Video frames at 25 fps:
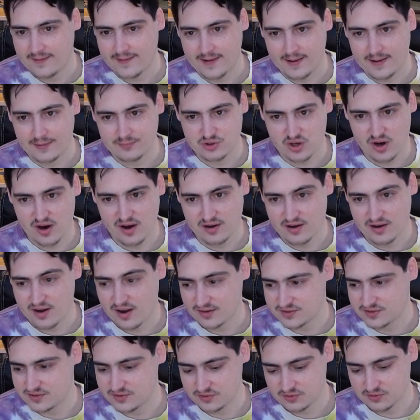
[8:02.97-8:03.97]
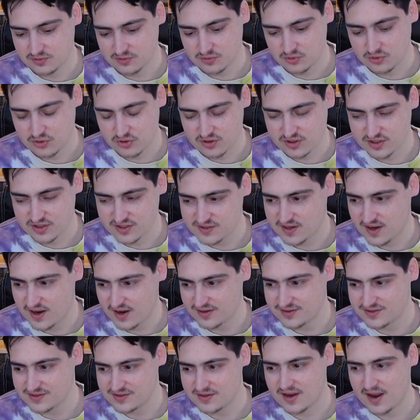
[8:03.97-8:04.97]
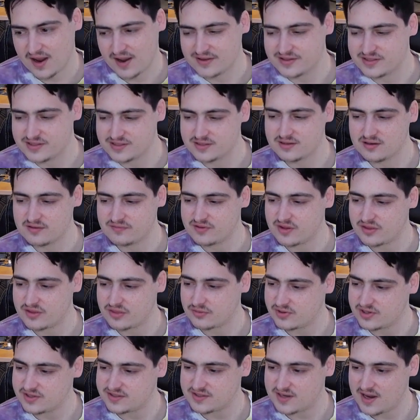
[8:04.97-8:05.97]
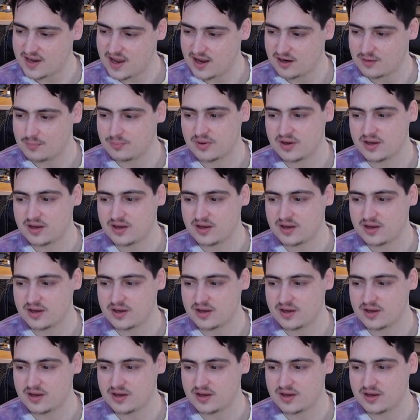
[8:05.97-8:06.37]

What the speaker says: I'm trying not to criticize the idea of the three stack,